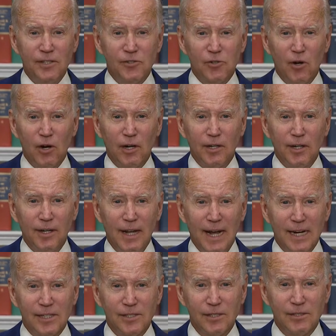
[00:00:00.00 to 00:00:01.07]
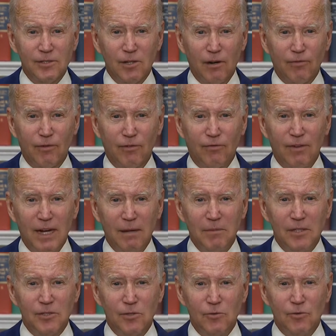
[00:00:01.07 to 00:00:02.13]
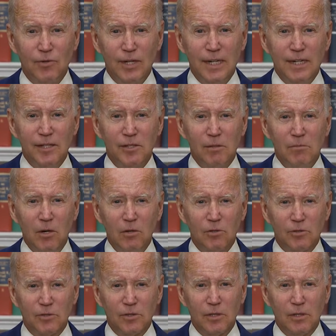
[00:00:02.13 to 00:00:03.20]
targeted actions are for families who need it the most.